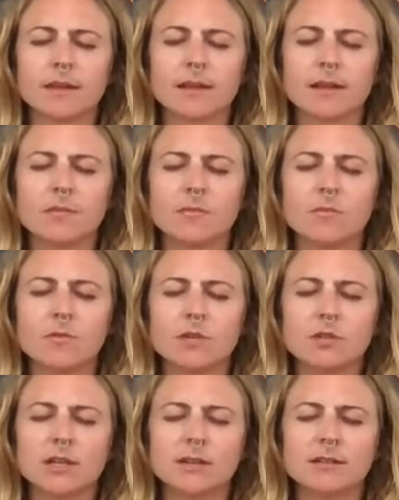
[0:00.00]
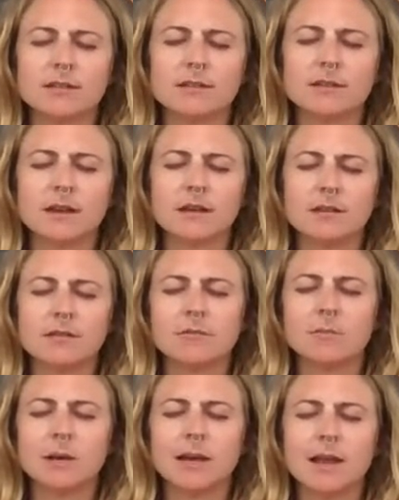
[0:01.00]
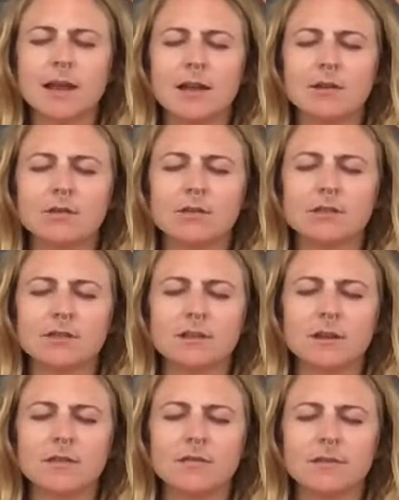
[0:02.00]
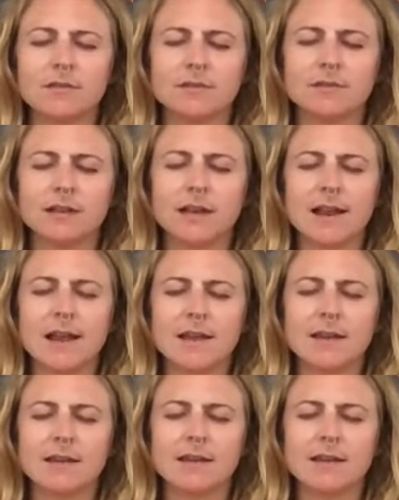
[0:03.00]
and watching the sun playing on the surface of the lake,